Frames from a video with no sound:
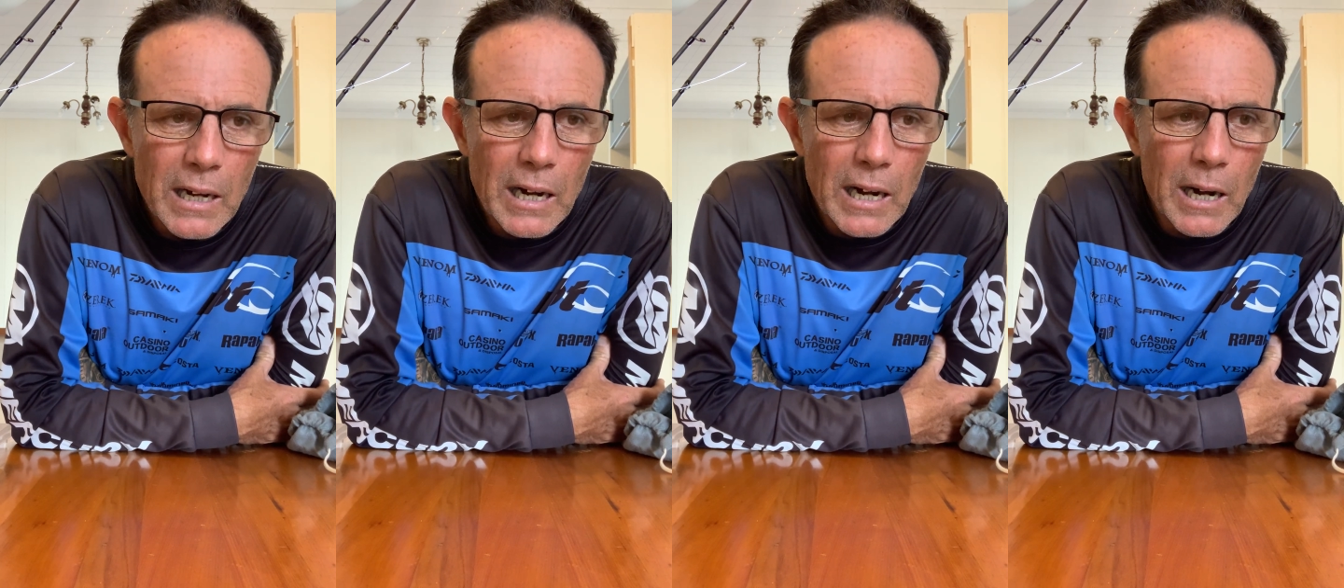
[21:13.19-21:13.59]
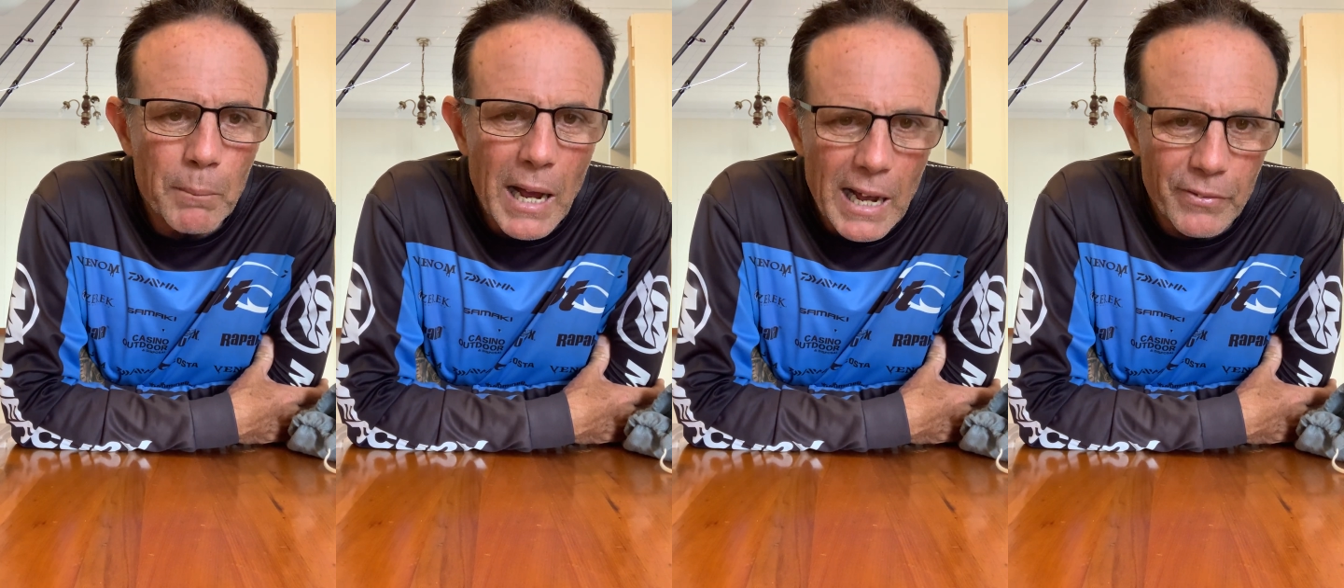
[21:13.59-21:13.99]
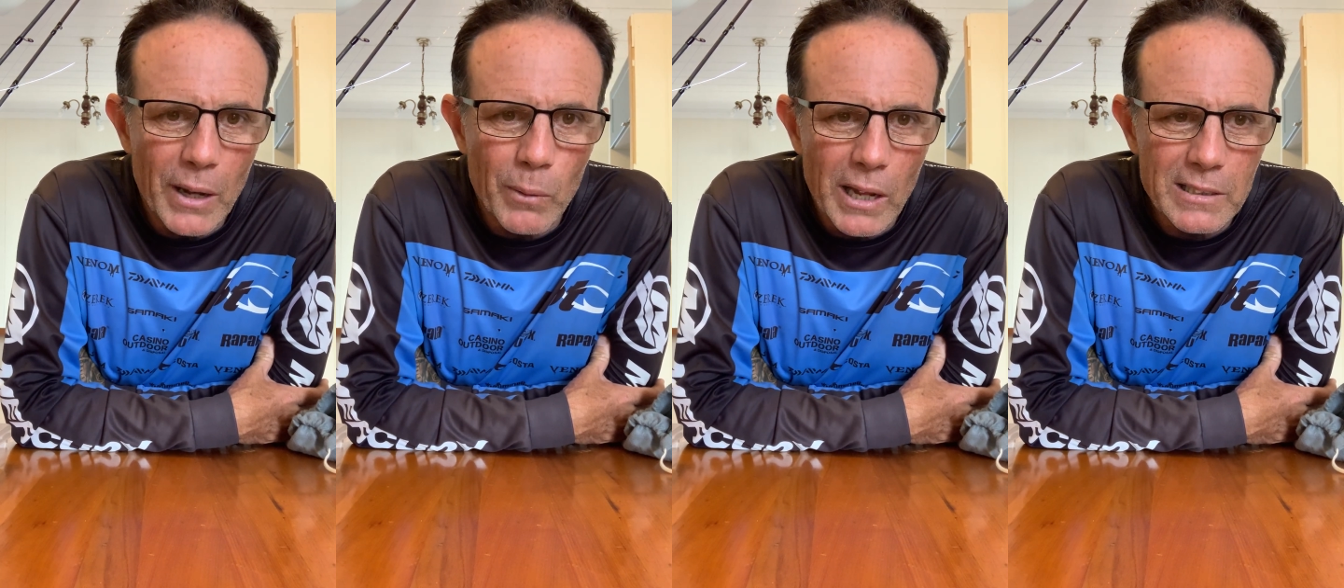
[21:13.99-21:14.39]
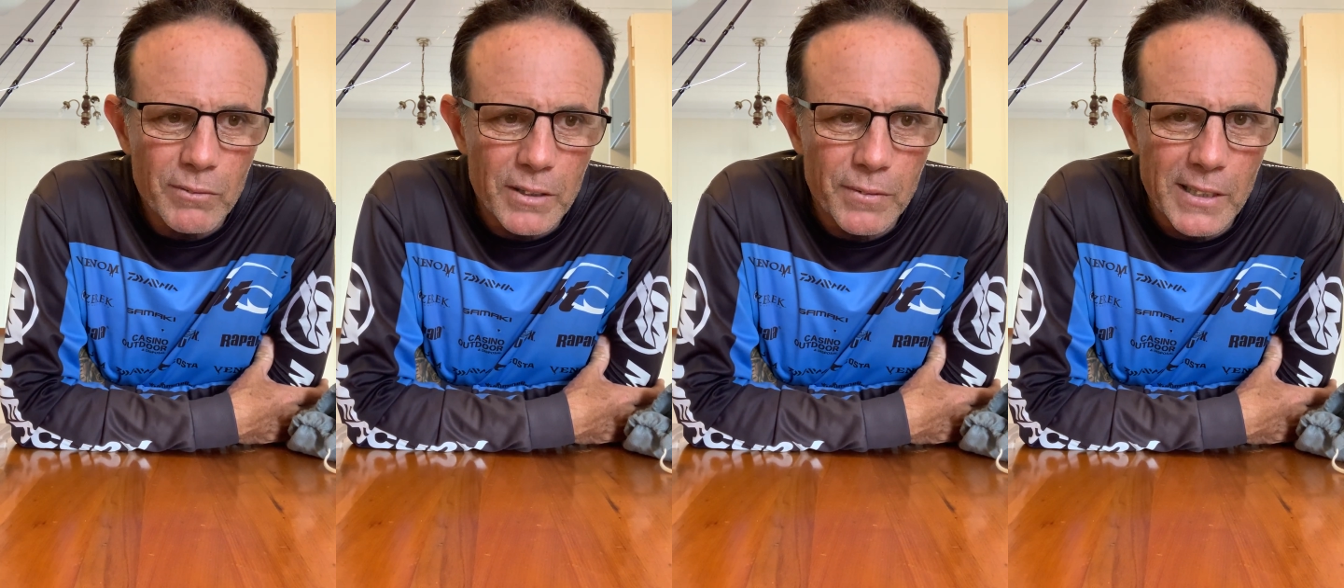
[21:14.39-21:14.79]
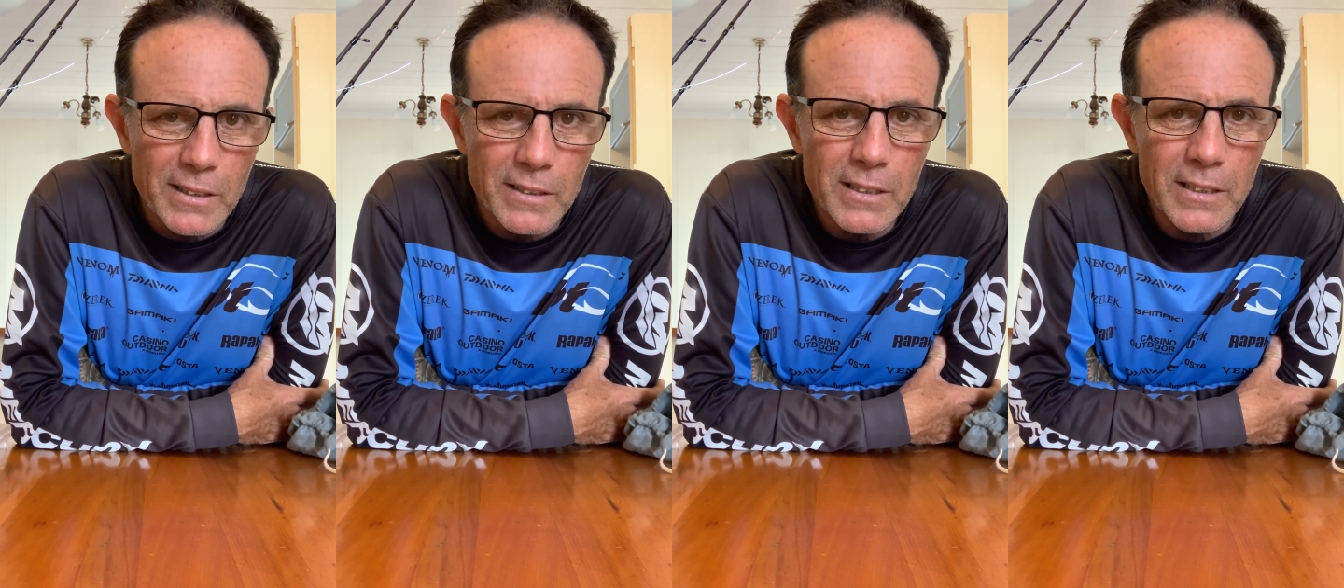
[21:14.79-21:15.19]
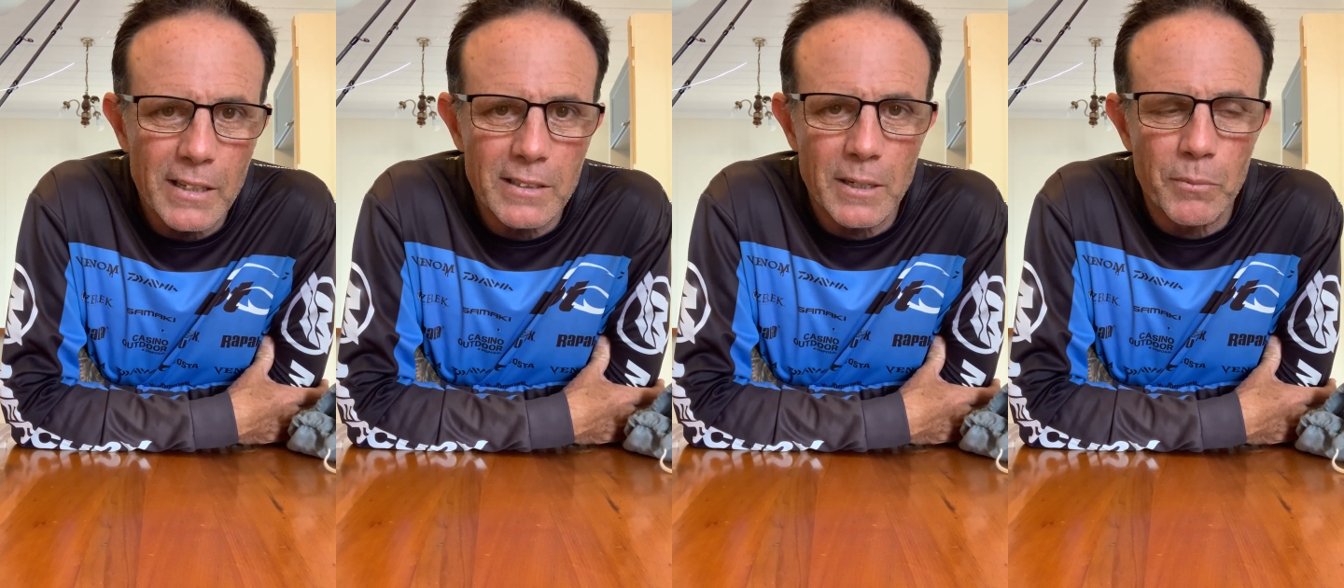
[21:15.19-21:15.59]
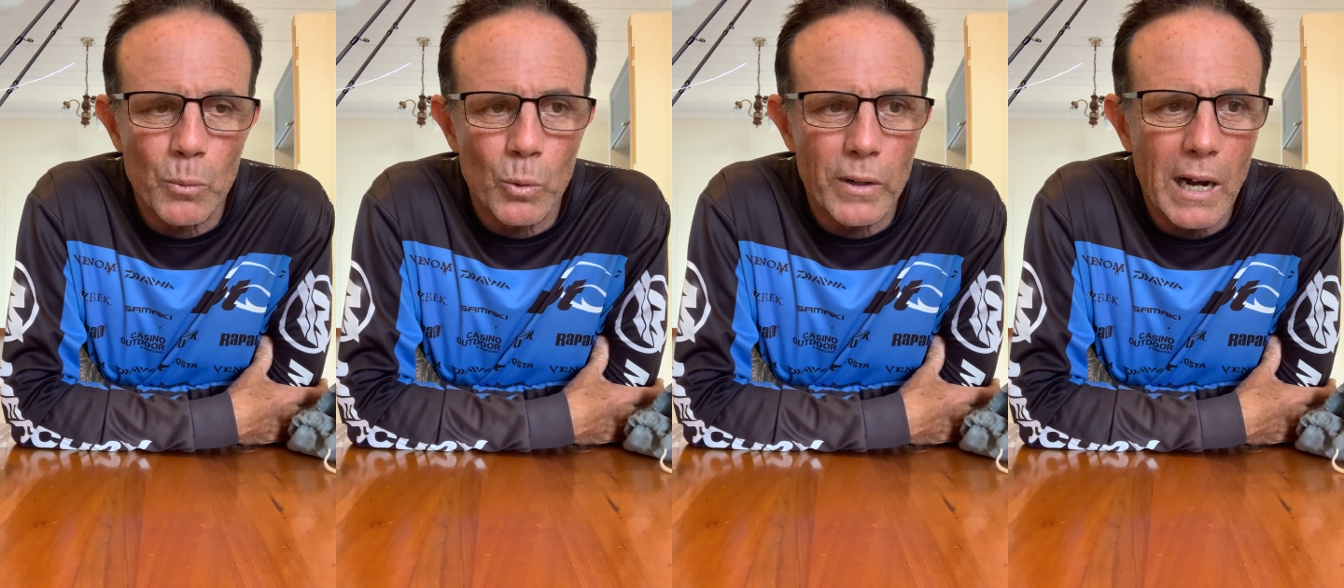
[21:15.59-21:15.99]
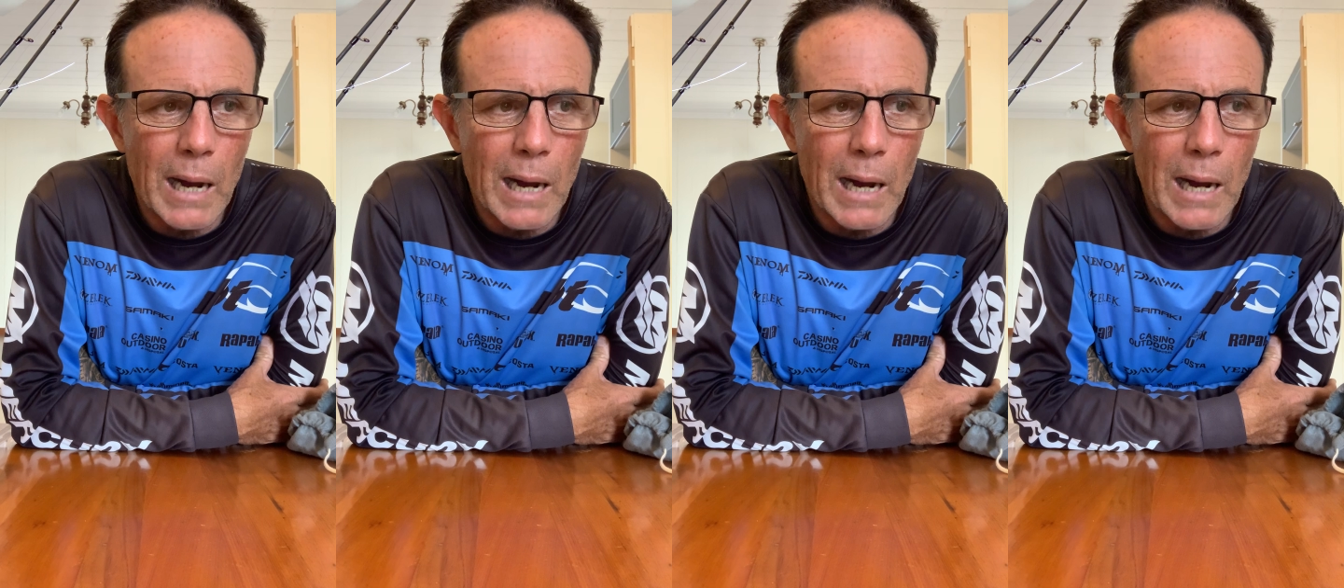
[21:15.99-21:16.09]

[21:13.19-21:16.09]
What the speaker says: and they will actively feed in that depth of water.